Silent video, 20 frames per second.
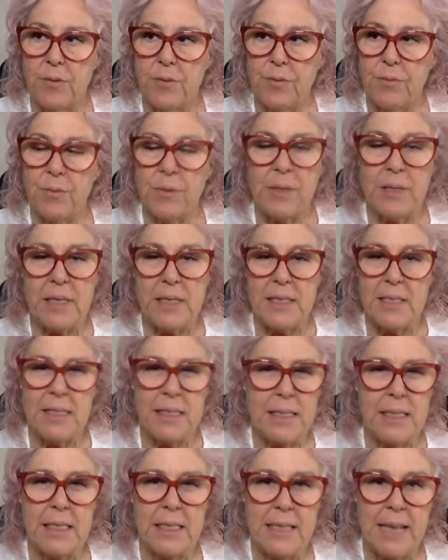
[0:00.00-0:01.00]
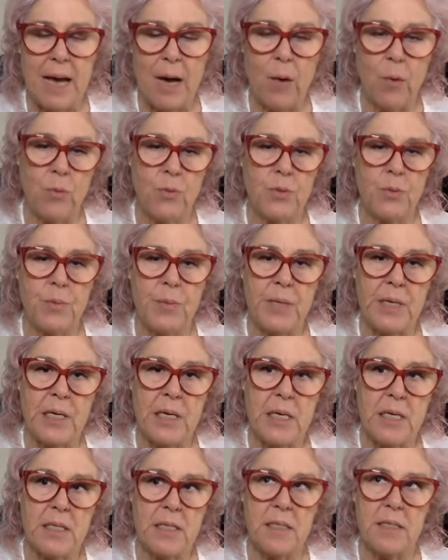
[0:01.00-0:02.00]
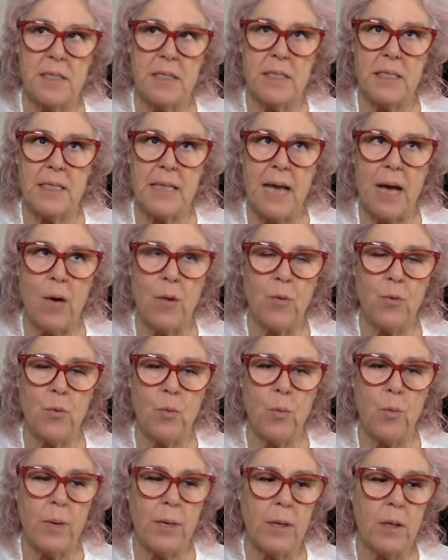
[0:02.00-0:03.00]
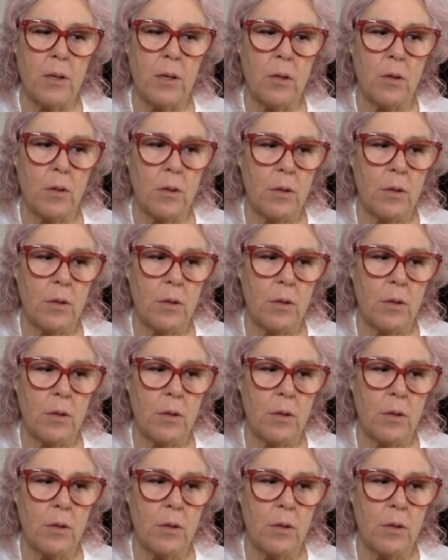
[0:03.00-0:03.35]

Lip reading: releasing the doubt, is the doubt will